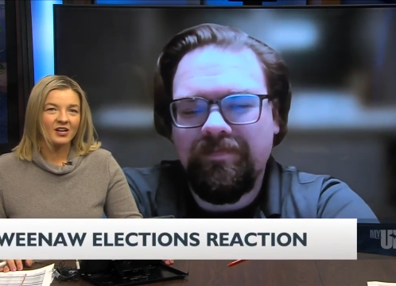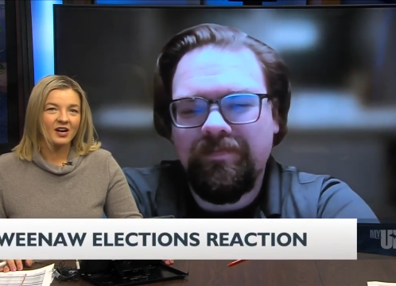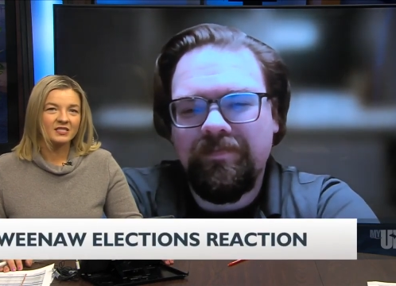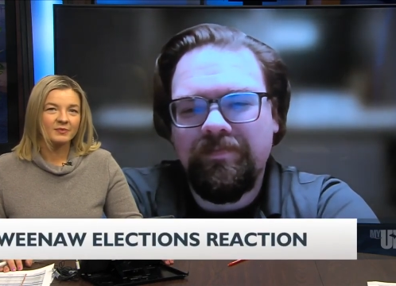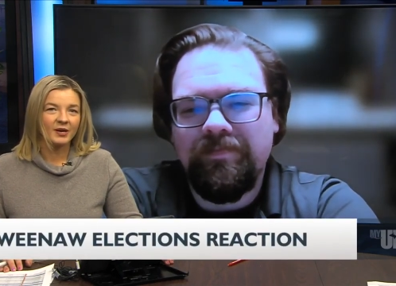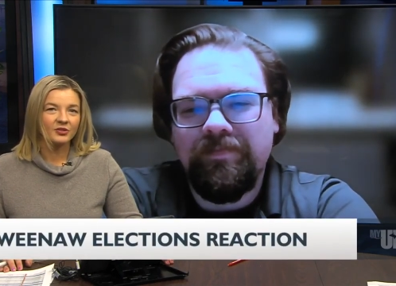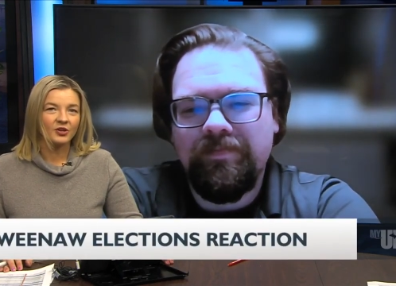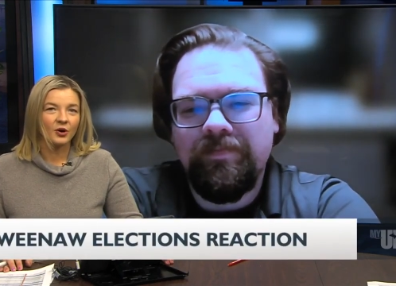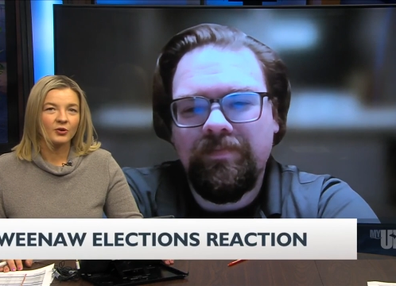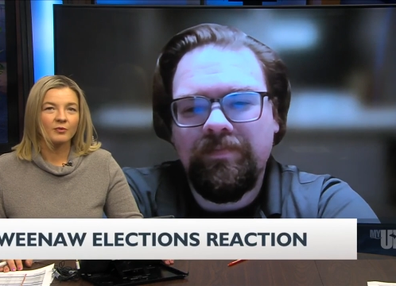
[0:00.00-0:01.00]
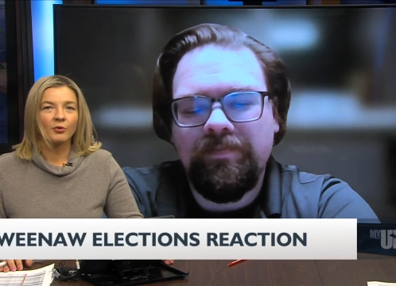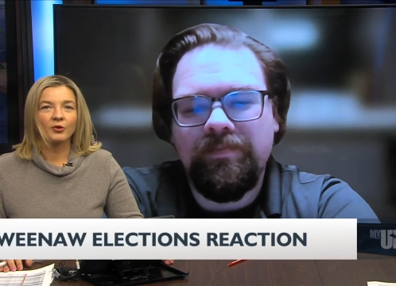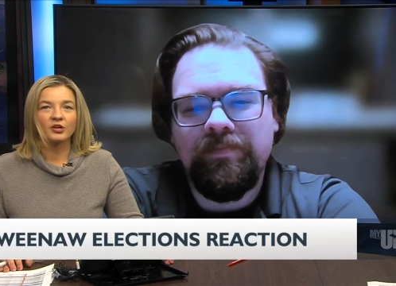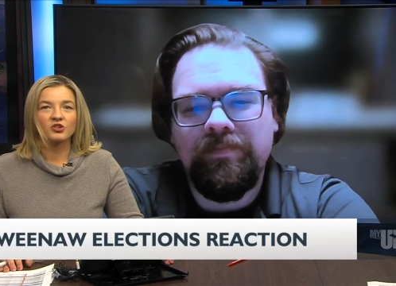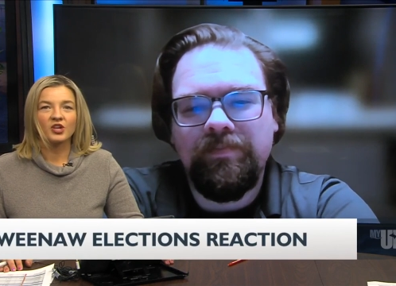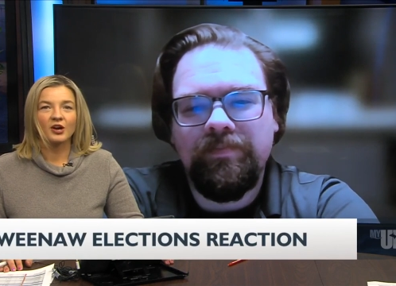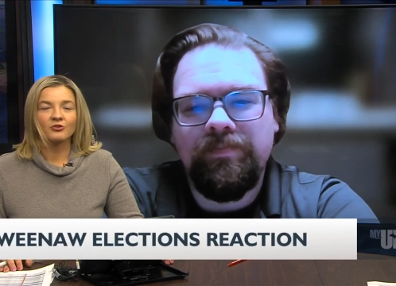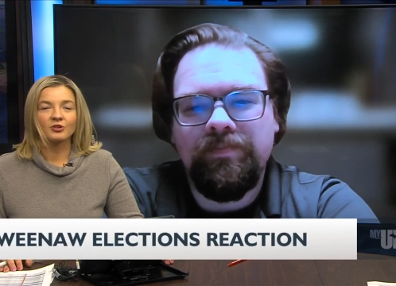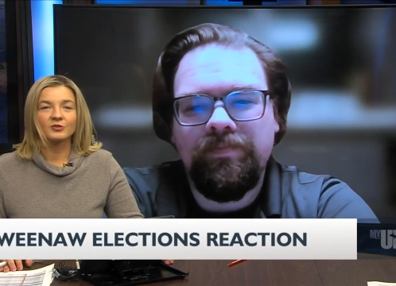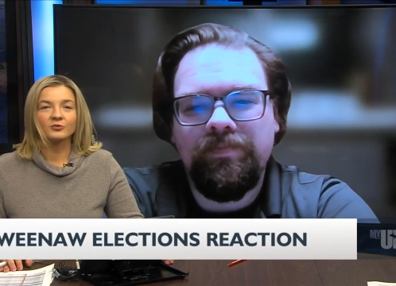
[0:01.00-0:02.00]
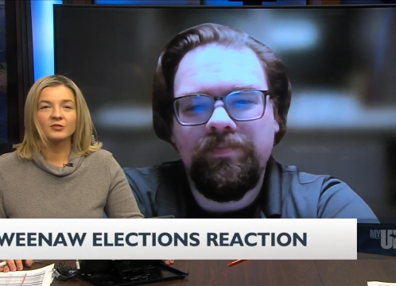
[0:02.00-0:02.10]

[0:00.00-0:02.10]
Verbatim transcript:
Speaker 1: talked about the Houghton Portage Township